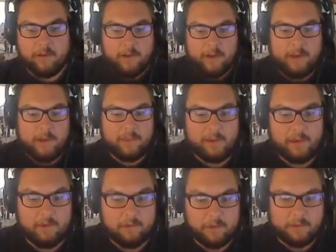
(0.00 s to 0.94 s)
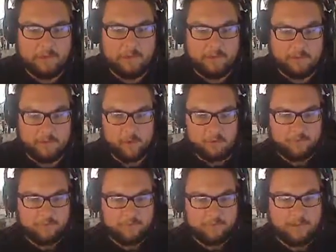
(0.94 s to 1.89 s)
I thought you weren't coming through at all.
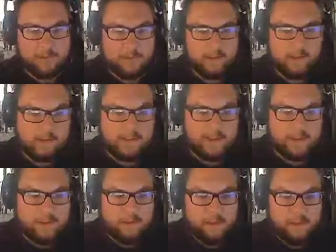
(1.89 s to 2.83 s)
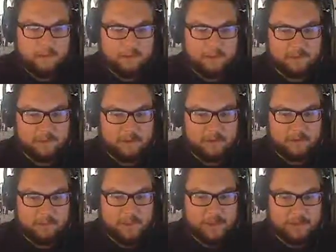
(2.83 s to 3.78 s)
Dang. And it was a long
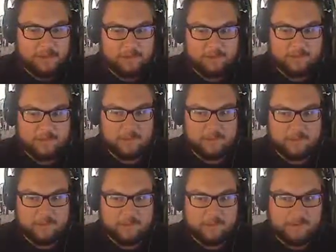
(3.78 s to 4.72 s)
way back to those guys.